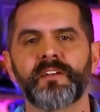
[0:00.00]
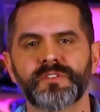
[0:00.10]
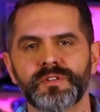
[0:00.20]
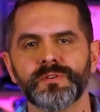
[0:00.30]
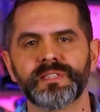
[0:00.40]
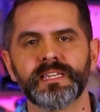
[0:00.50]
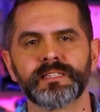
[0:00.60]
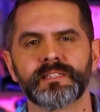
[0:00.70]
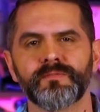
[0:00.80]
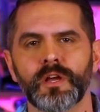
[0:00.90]
After 2
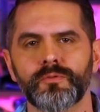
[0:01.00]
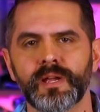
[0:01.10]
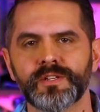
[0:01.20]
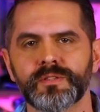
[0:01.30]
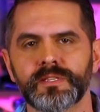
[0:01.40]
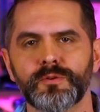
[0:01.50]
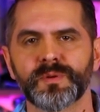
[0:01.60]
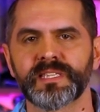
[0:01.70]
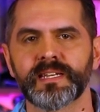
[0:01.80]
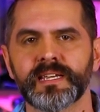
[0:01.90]
seasons of Go Ranger, the
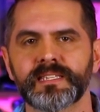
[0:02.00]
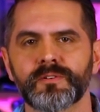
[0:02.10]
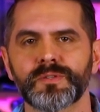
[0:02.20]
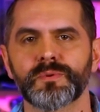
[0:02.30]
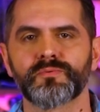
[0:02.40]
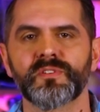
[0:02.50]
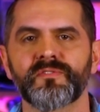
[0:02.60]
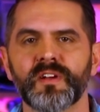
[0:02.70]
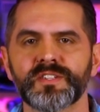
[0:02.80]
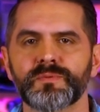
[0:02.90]
Super Sentai series was
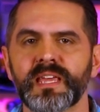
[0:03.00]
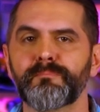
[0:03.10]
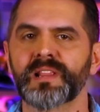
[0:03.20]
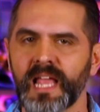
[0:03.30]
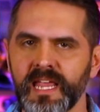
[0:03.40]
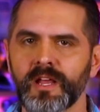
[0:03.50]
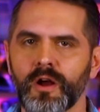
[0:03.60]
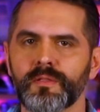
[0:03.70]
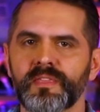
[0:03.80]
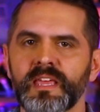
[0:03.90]
refreshed with a playing card